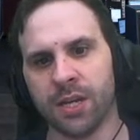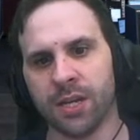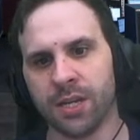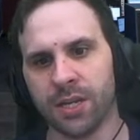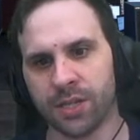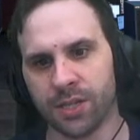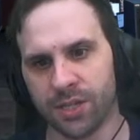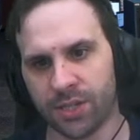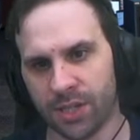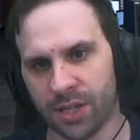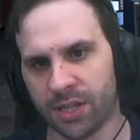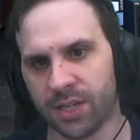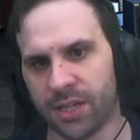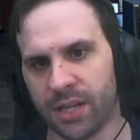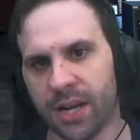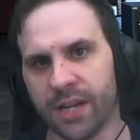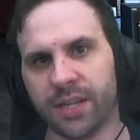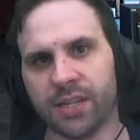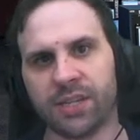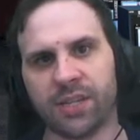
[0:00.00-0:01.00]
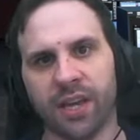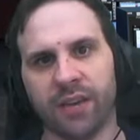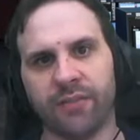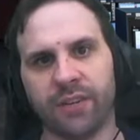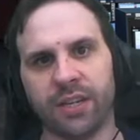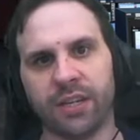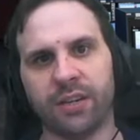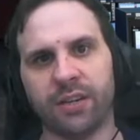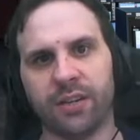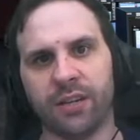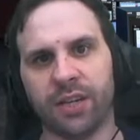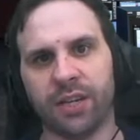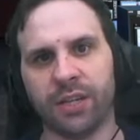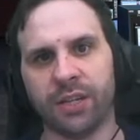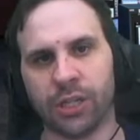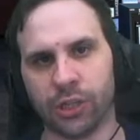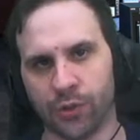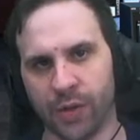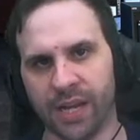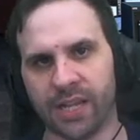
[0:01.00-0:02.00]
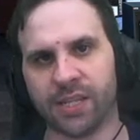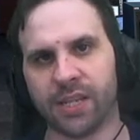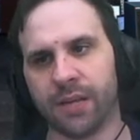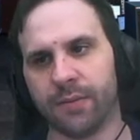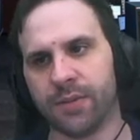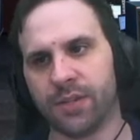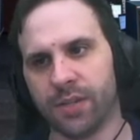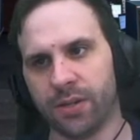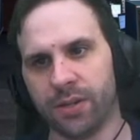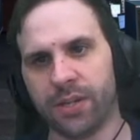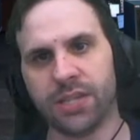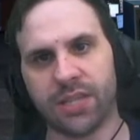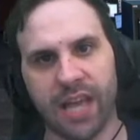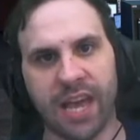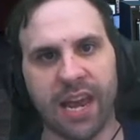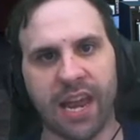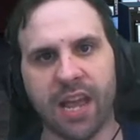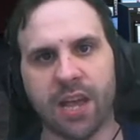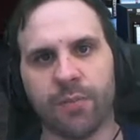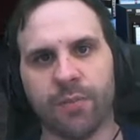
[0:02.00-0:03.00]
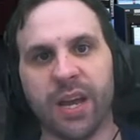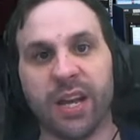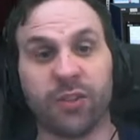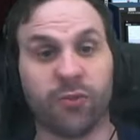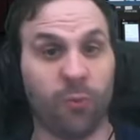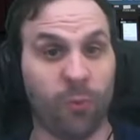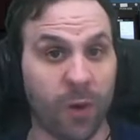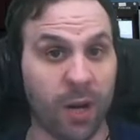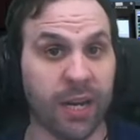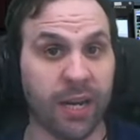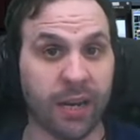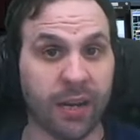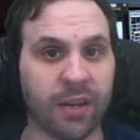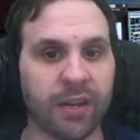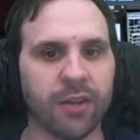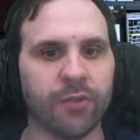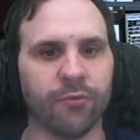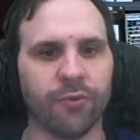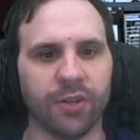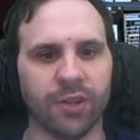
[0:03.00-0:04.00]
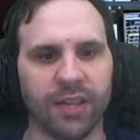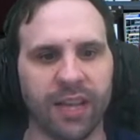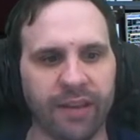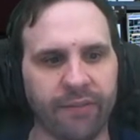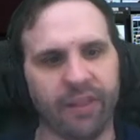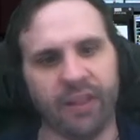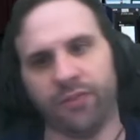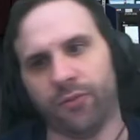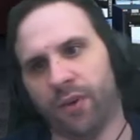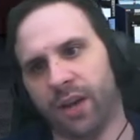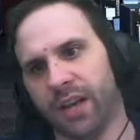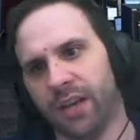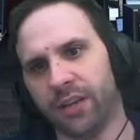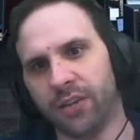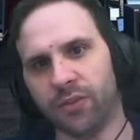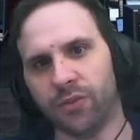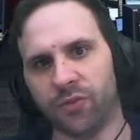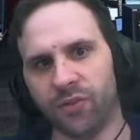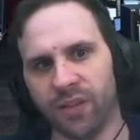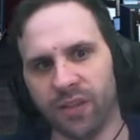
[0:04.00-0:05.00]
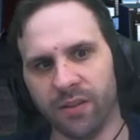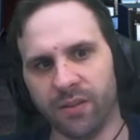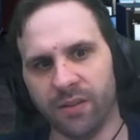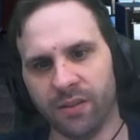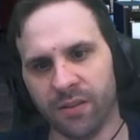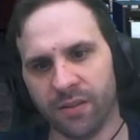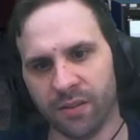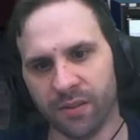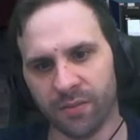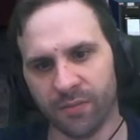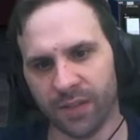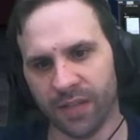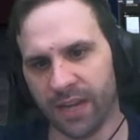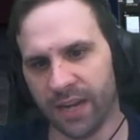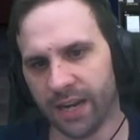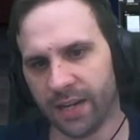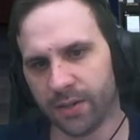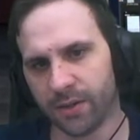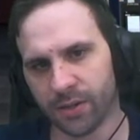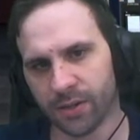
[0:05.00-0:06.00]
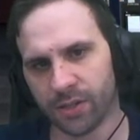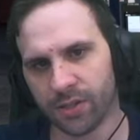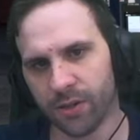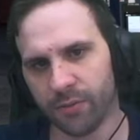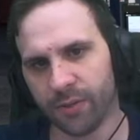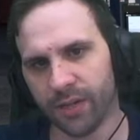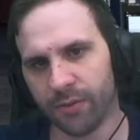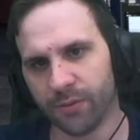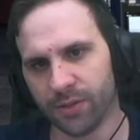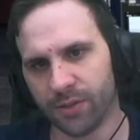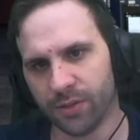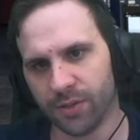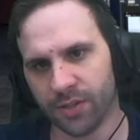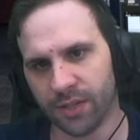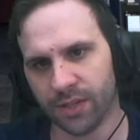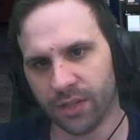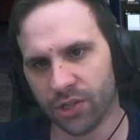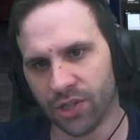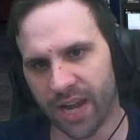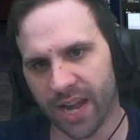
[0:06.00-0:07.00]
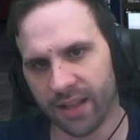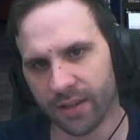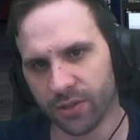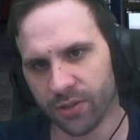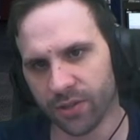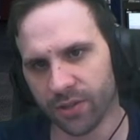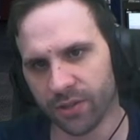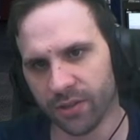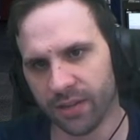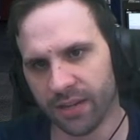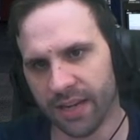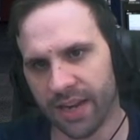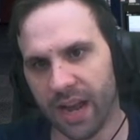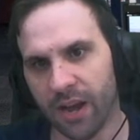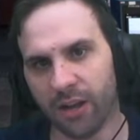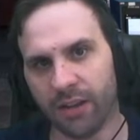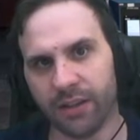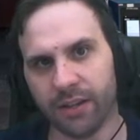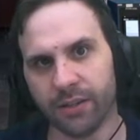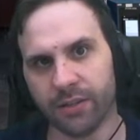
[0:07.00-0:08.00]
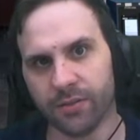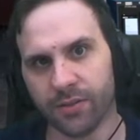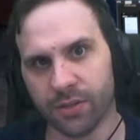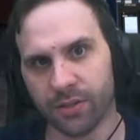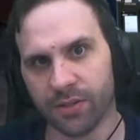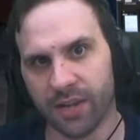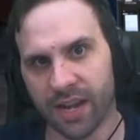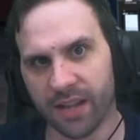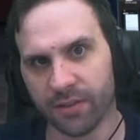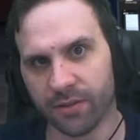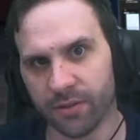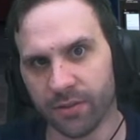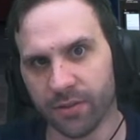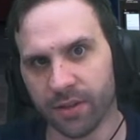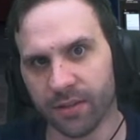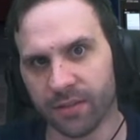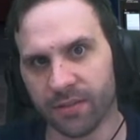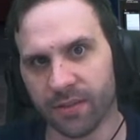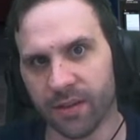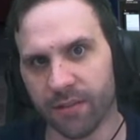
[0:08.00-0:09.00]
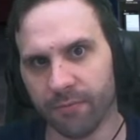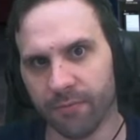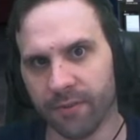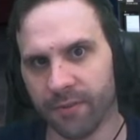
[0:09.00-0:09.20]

69 and 70 in the Trans Am series, that AMX won in real life. That's why I used it. But then I noticed nobody was using a Challenger. Now I gotta use a Challenger next time.